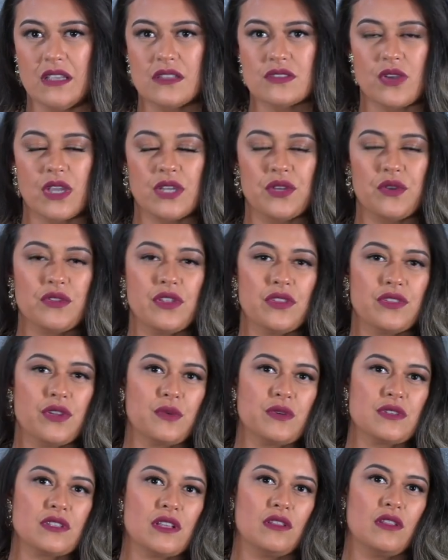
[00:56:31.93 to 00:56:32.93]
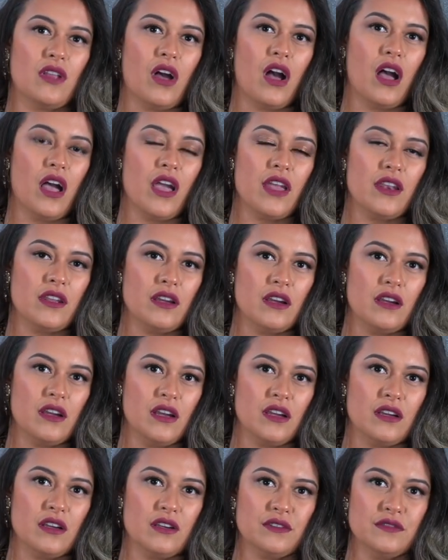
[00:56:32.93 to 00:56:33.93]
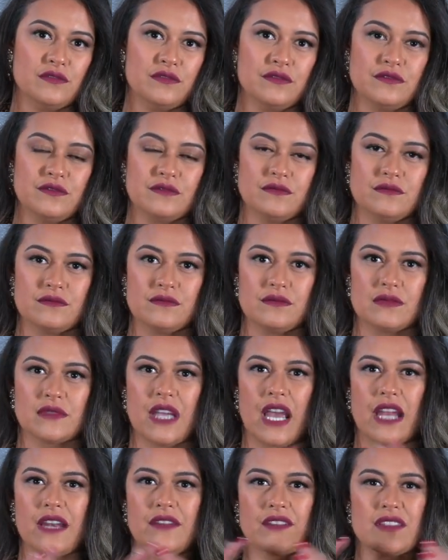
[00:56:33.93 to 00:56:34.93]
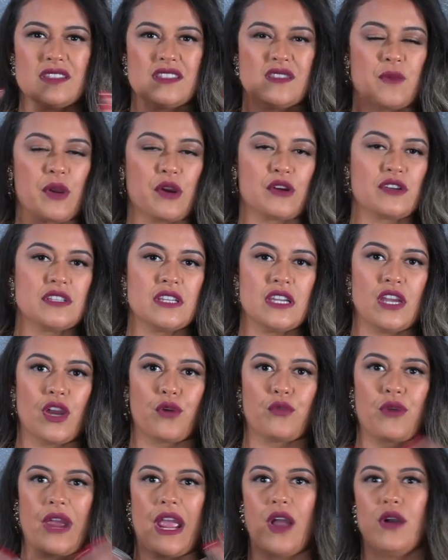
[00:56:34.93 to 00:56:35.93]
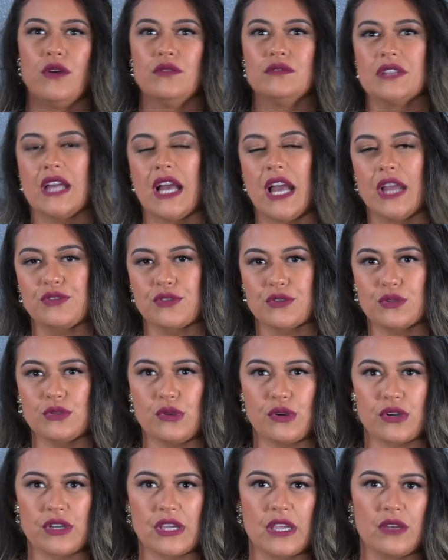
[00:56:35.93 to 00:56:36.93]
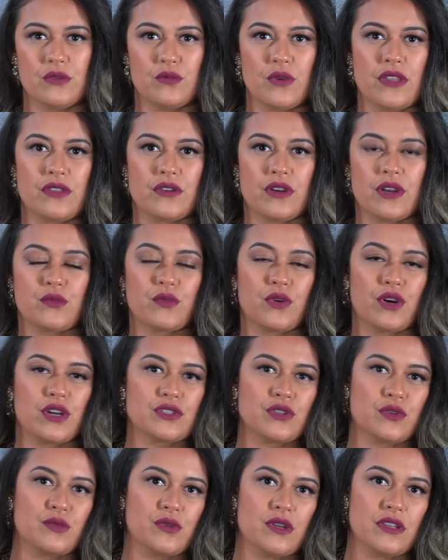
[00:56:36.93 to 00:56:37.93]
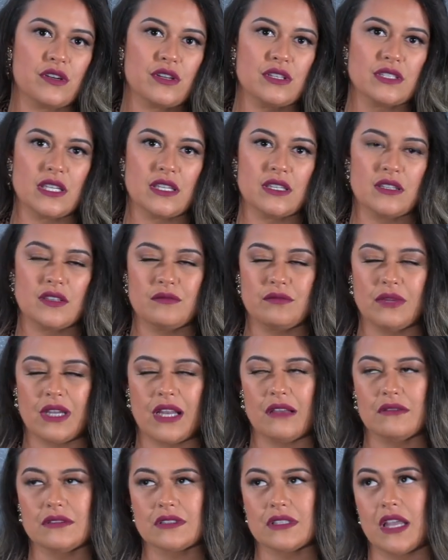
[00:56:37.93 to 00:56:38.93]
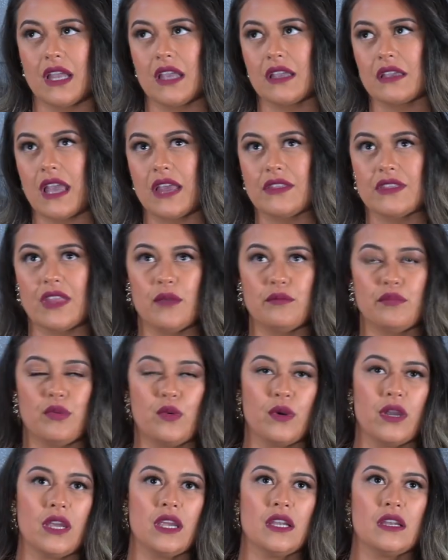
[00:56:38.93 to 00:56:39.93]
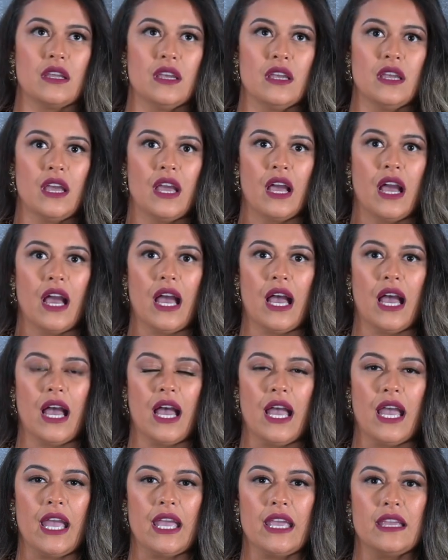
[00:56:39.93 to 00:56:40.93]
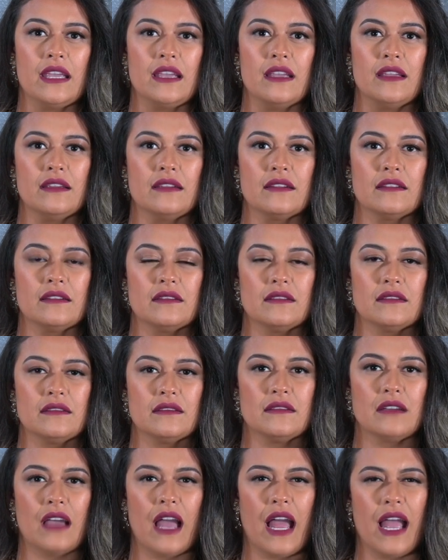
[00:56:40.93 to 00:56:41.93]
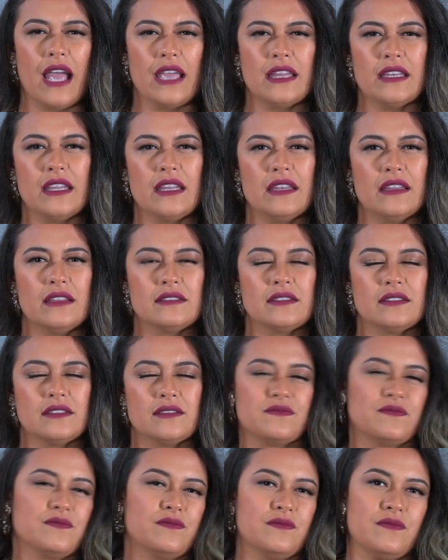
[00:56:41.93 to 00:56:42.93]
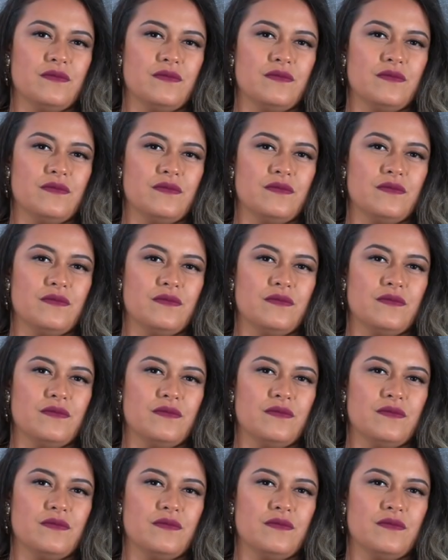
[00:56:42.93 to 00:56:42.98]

So I know that there was a lot of kind of conspiracy around hydroxychloroquine, whether it worked or whether it didn't. But I was like, at that point, I needed to